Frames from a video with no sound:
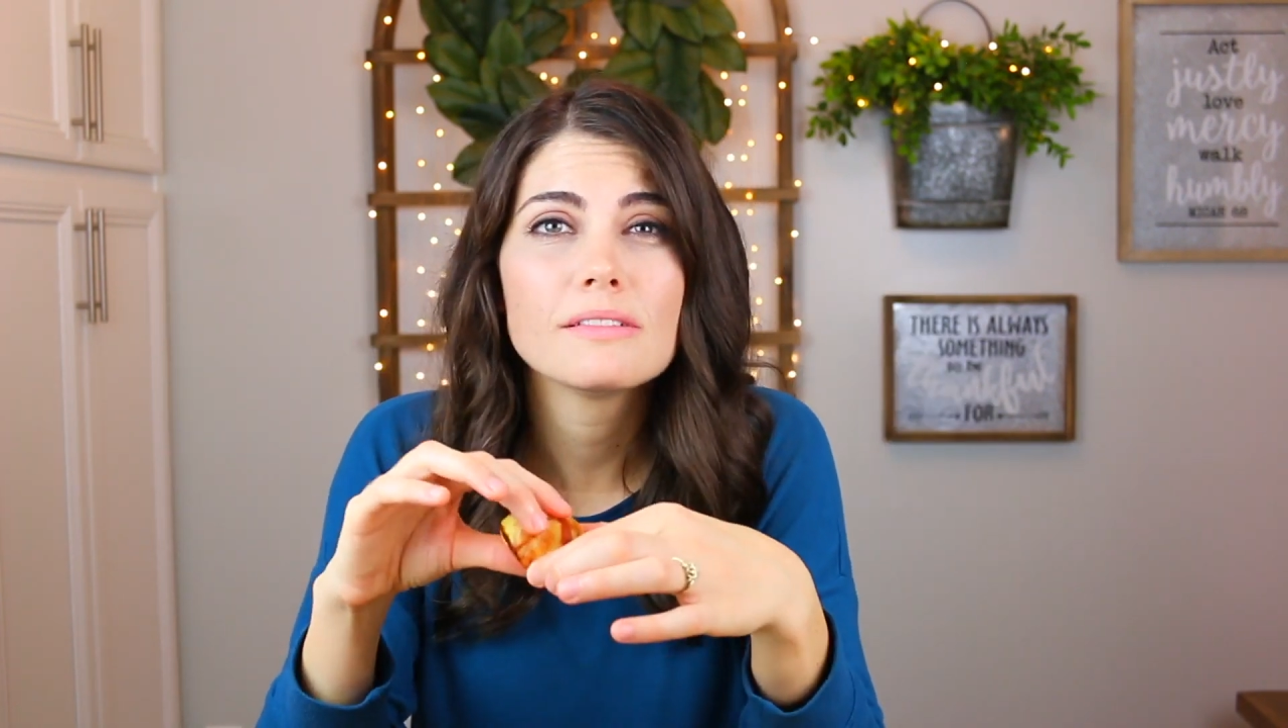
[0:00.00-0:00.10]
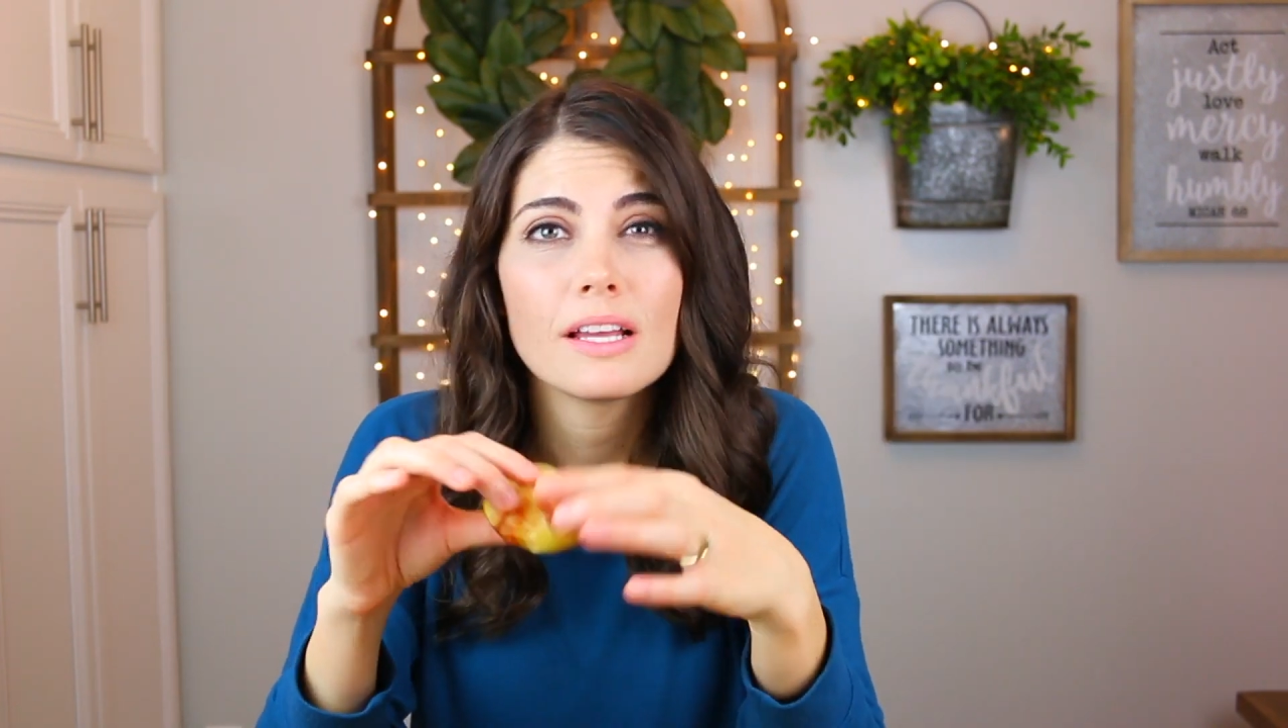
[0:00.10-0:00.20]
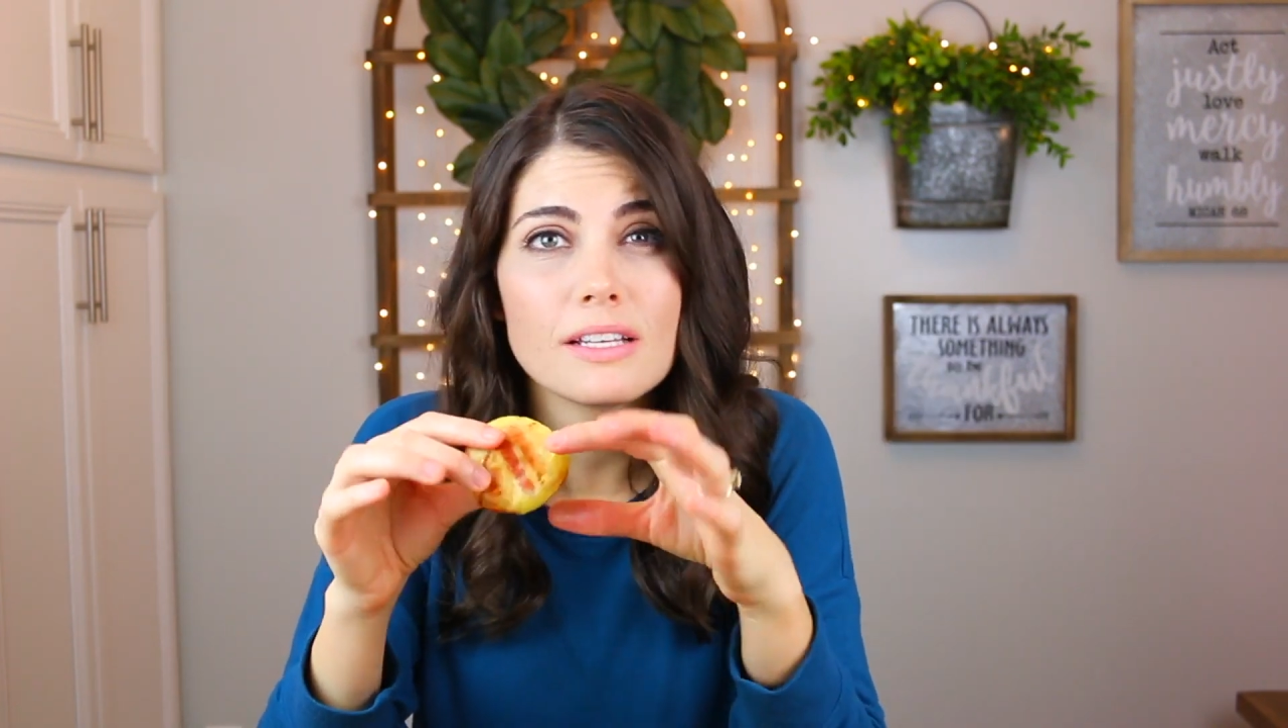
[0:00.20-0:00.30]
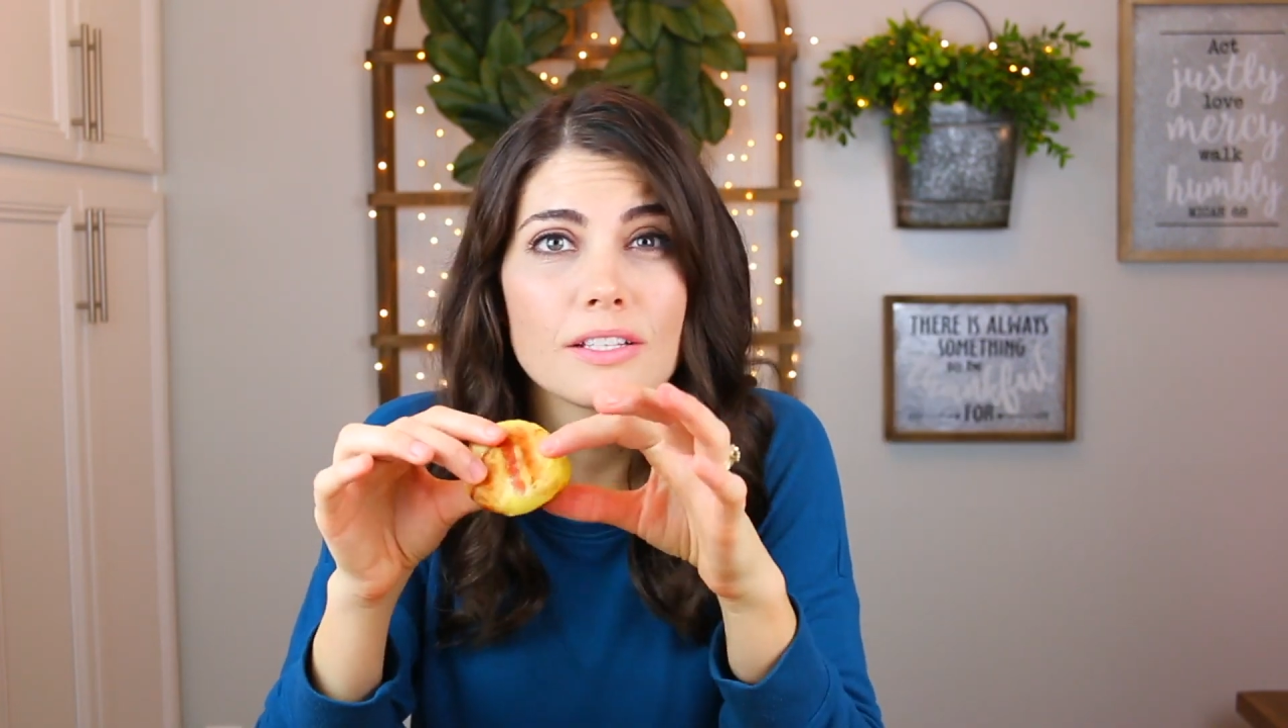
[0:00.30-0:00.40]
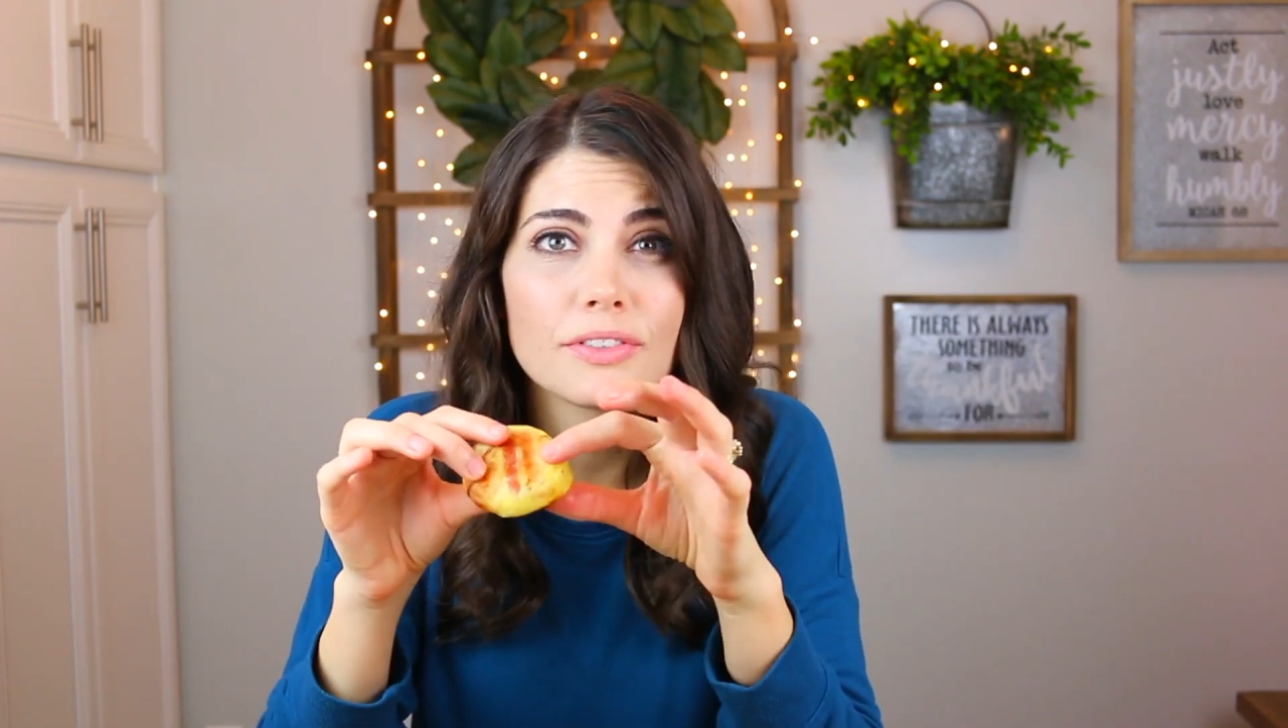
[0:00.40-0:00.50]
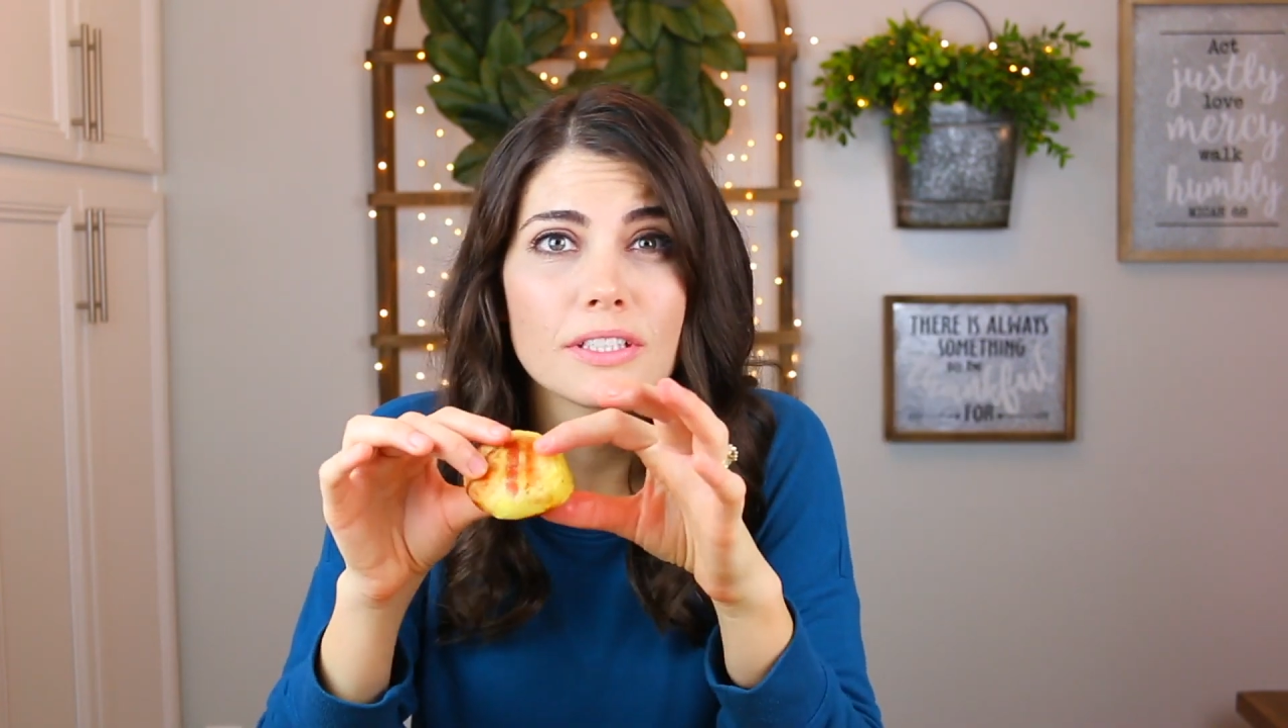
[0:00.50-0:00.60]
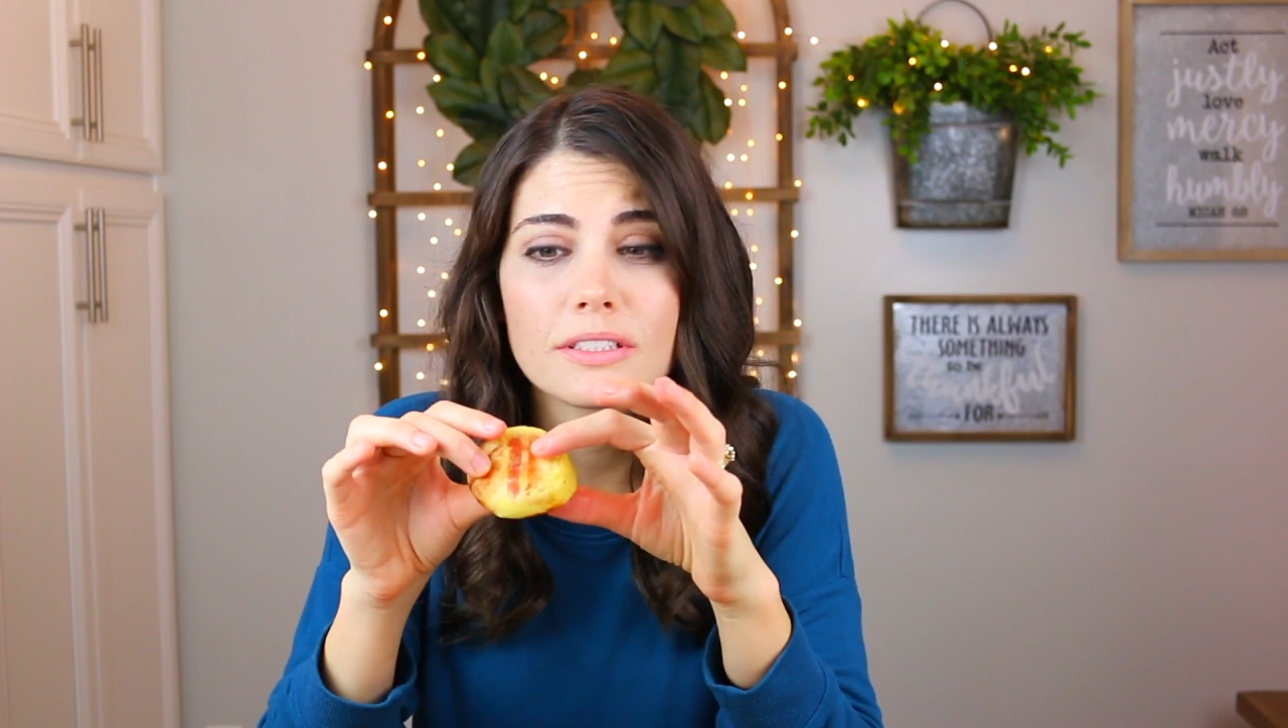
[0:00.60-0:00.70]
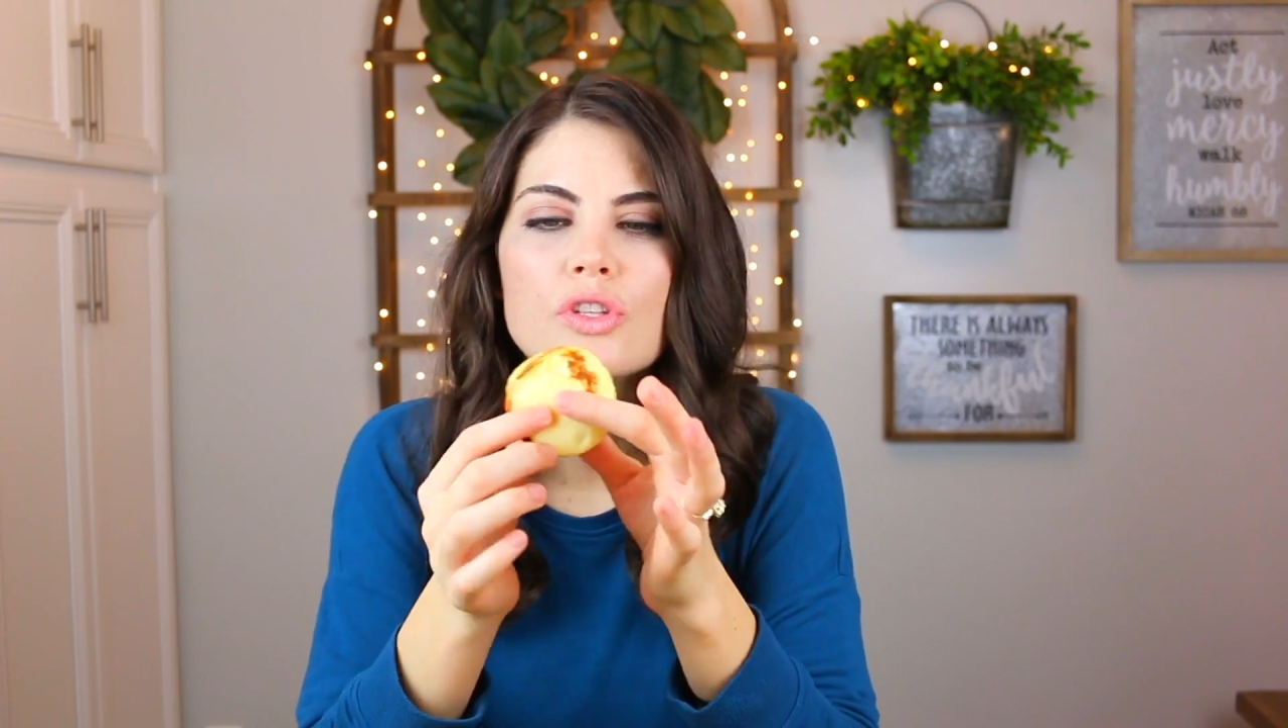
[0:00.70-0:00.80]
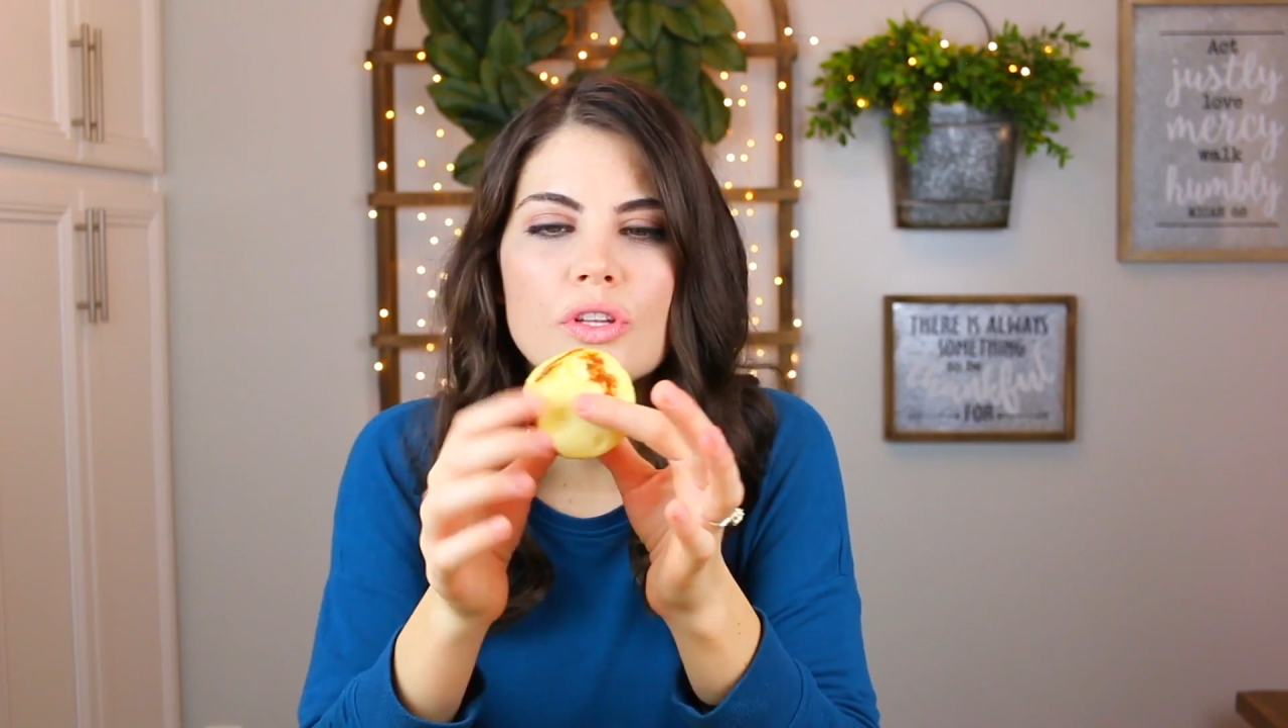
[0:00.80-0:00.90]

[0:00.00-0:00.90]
a taste first.